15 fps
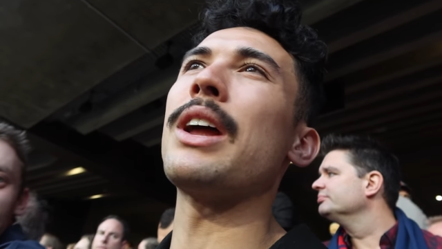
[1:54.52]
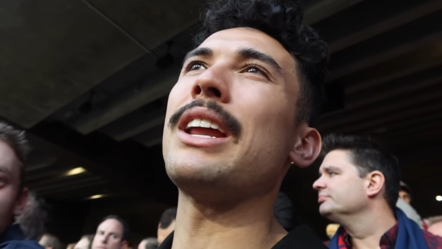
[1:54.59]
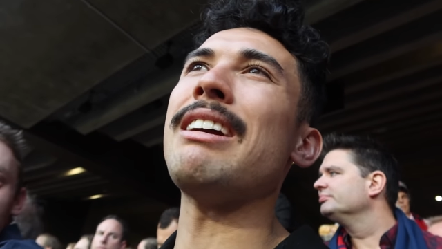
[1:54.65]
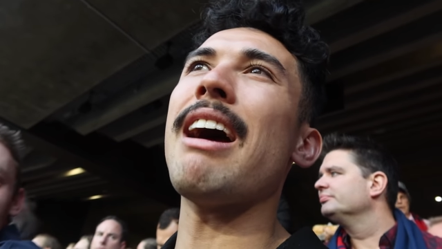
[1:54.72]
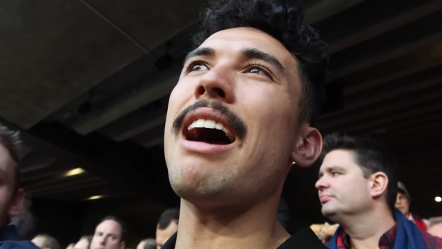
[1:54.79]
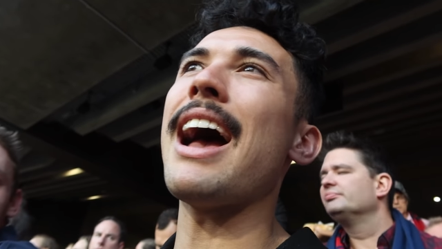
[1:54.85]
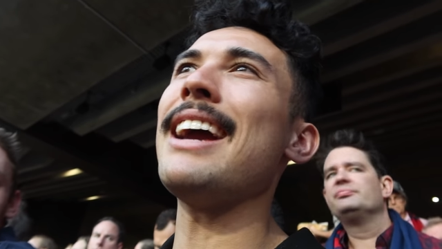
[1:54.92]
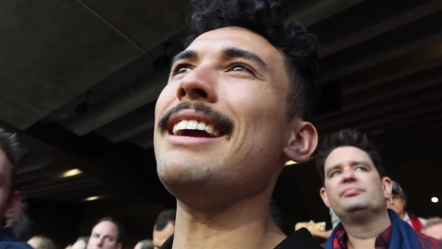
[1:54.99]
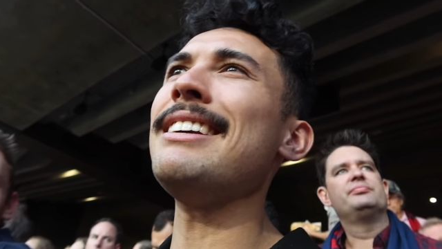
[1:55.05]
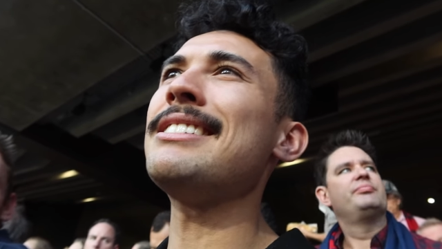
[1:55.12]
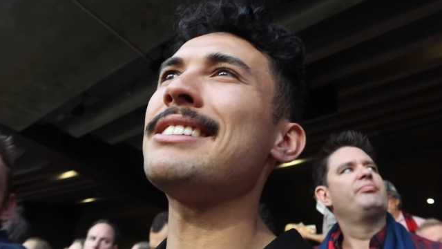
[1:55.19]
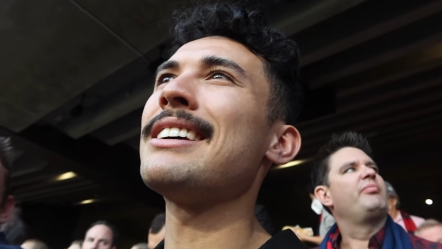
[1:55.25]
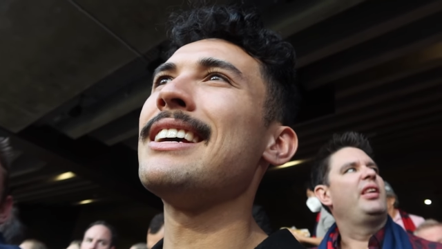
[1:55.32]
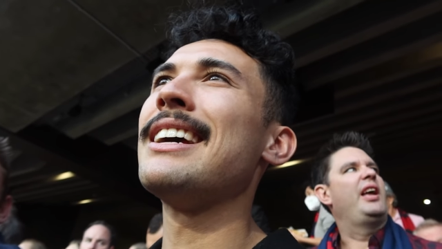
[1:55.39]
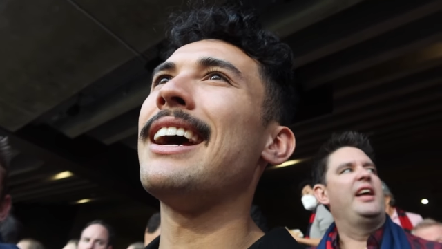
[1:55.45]
Speaker 1: 28
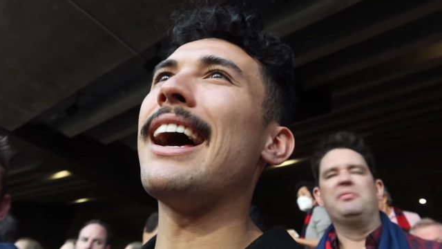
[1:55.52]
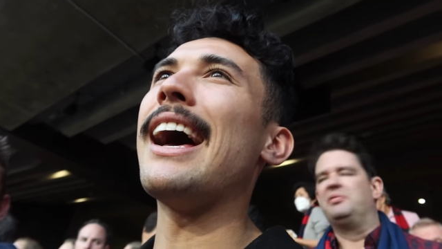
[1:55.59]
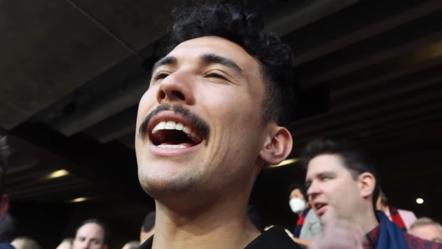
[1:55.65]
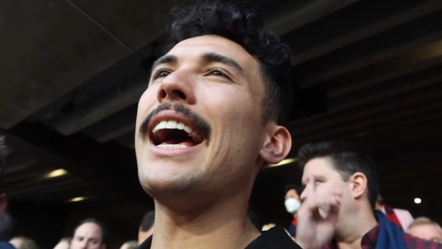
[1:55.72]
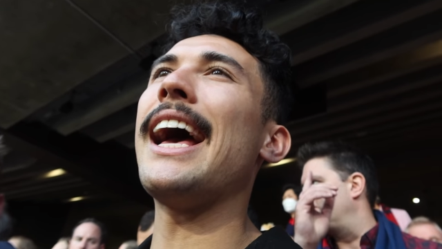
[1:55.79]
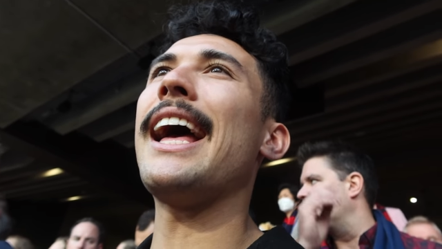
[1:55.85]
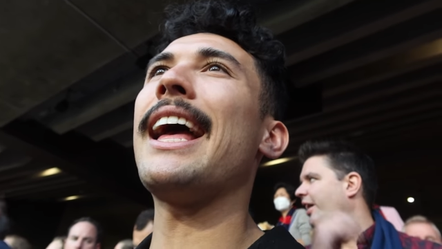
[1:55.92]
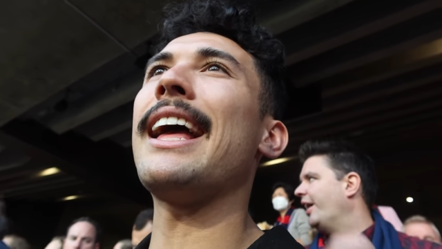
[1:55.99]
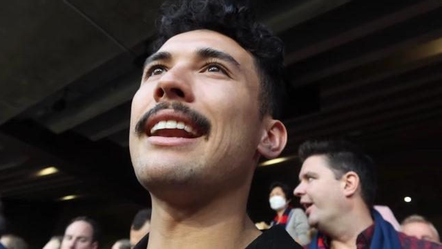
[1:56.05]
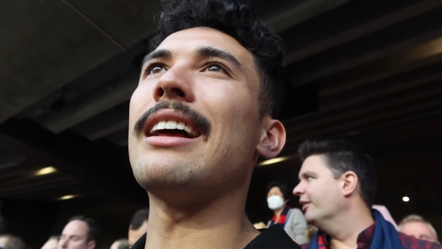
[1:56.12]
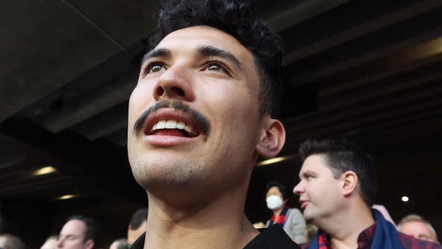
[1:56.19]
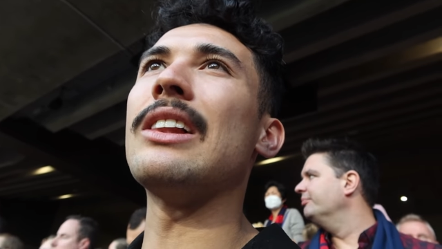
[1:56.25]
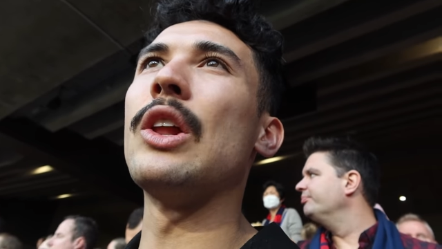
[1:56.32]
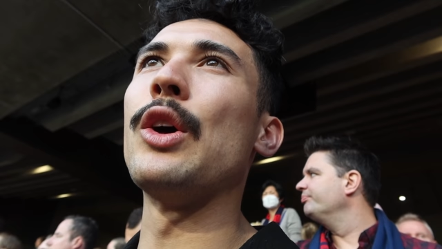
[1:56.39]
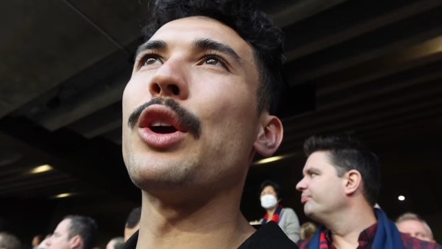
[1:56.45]
and
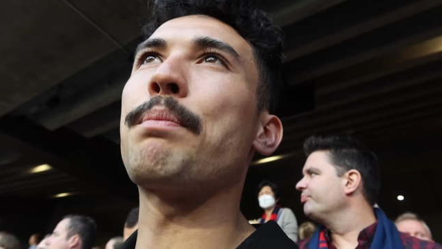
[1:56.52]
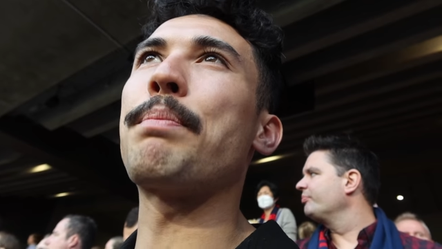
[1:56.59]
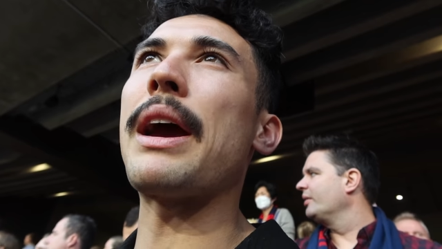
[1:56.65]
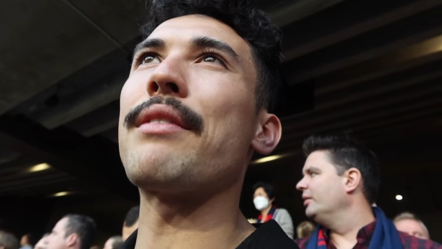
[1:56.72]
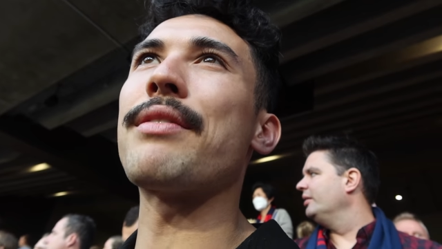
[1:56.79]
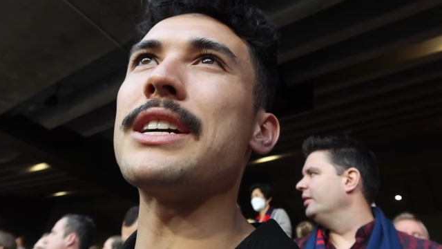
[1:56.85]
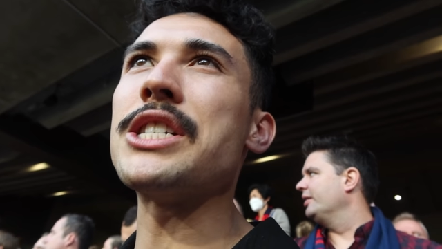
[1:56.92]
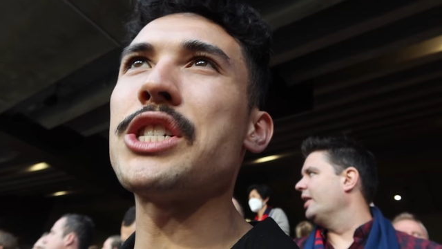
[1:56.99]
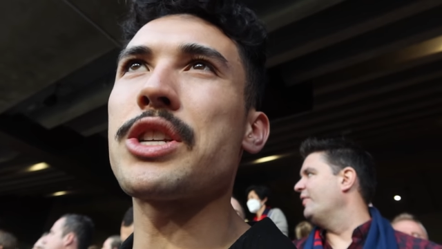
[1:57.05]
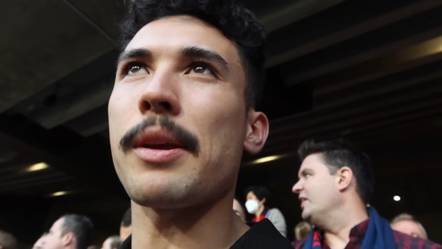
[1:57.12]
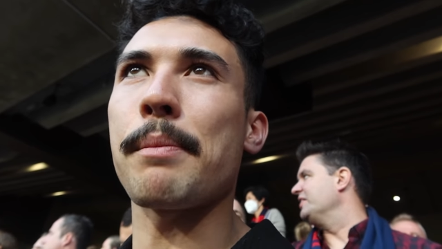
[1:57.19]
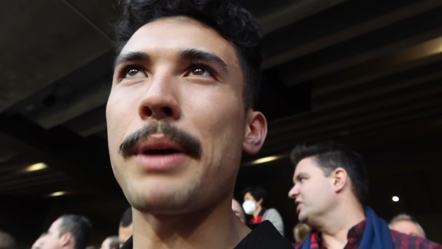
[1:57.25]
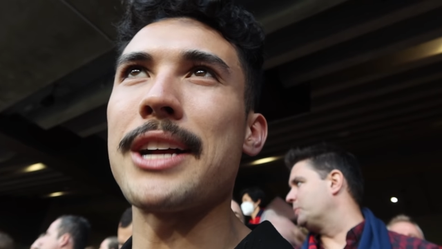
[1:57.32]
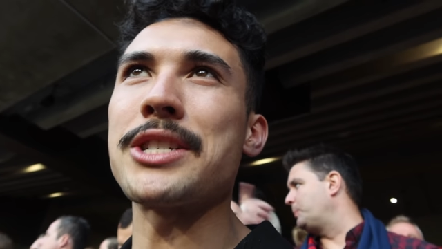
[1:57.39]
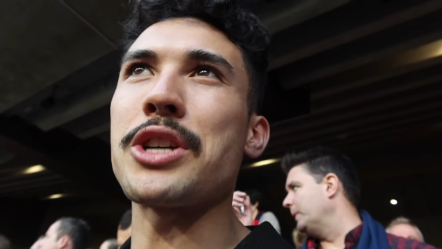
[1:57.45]
Luke Beveridge
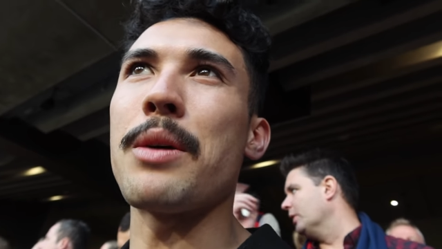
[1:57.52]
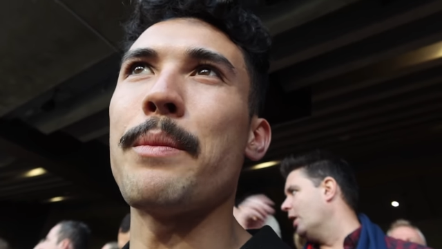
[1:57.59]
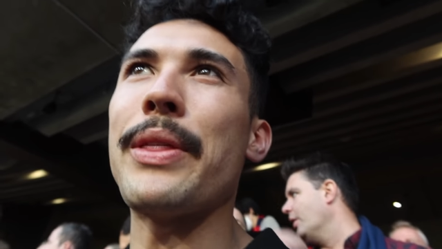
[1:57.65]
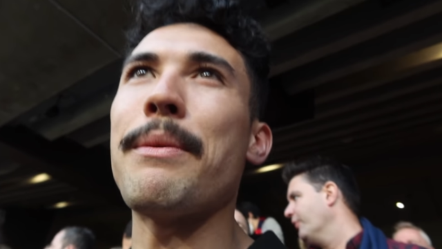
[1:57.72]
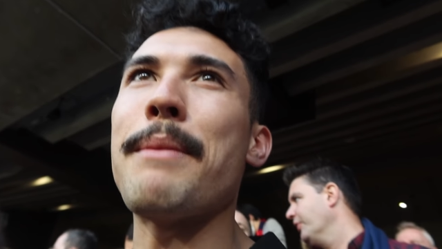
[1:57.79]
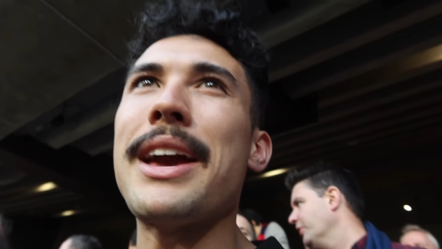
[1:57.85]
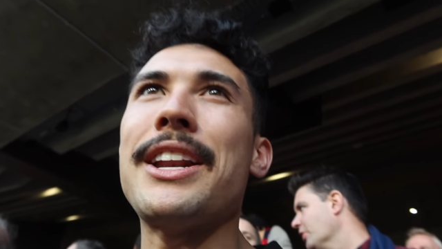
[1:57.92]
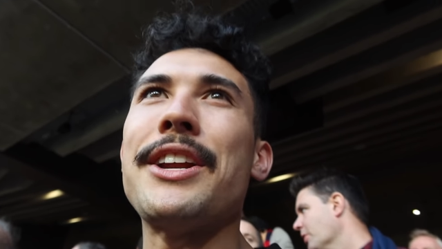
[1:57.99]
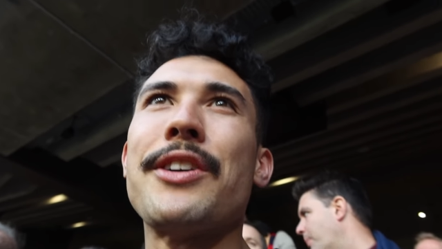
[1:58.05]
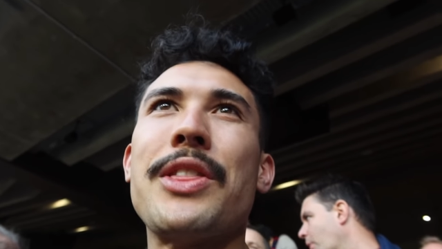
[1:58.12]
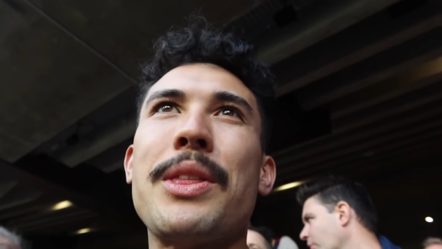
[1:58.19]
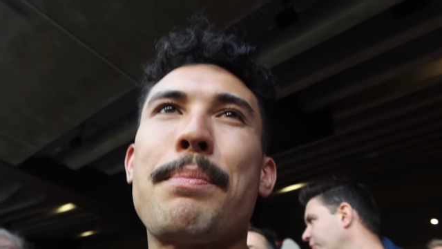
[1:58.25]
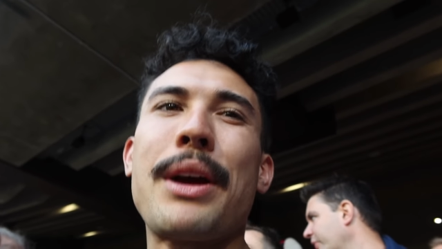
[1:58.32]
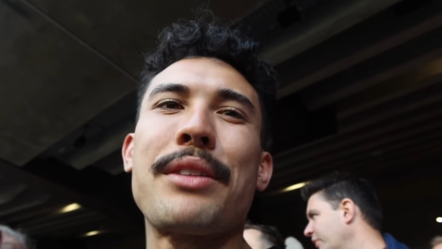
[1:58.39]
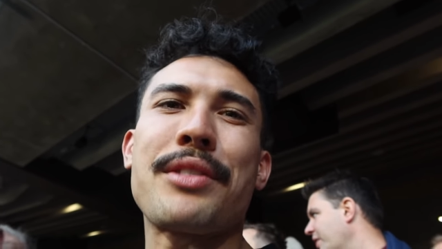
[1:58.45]
to punch on with the media
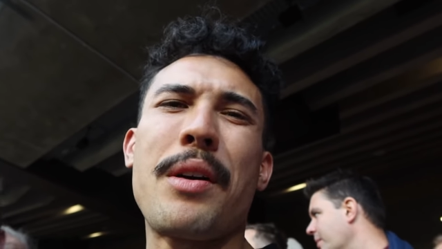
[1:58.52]
in the press